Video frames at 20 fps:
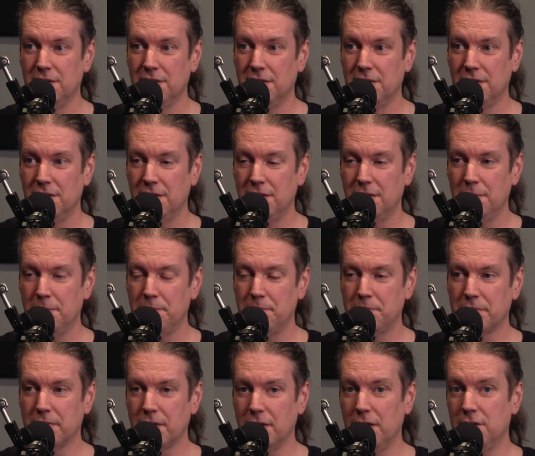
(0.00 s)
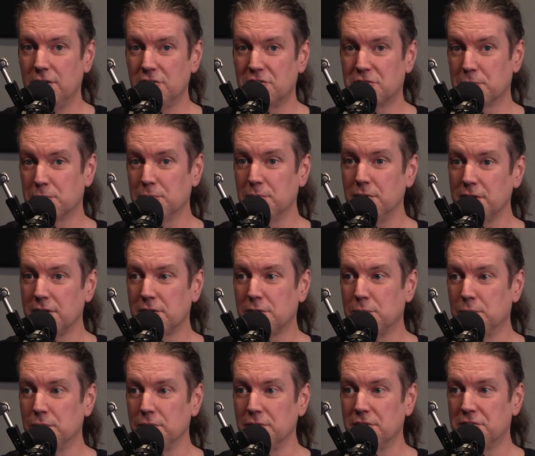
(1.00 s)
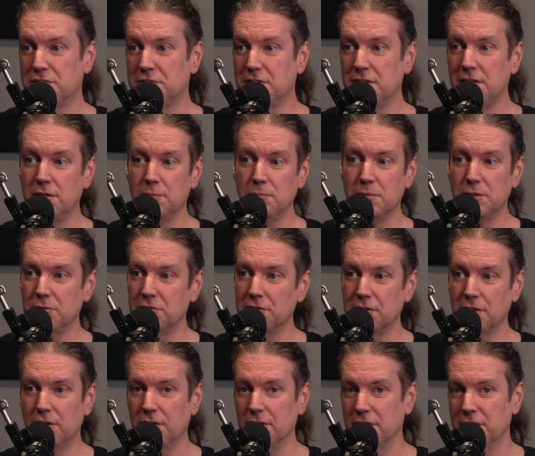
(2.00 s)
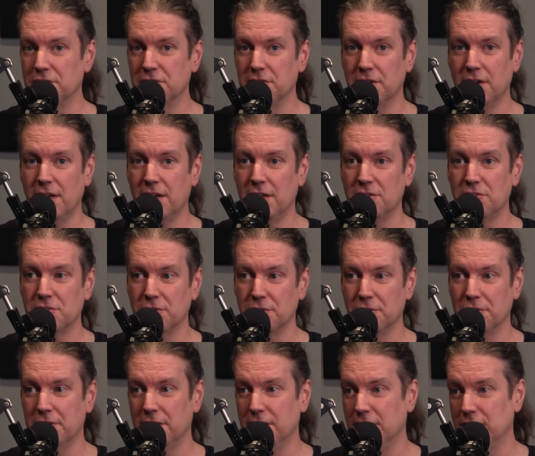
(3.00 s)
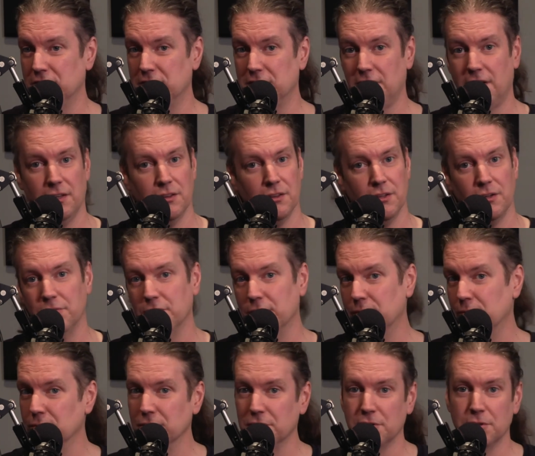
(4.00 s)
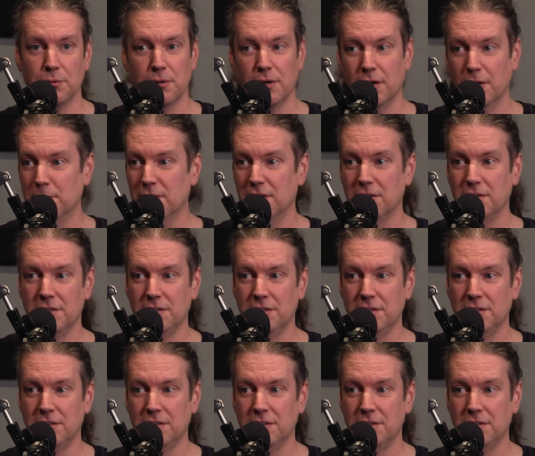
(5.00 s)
And it's really cool to see him using all these enhanced little things. I love the whole new armor.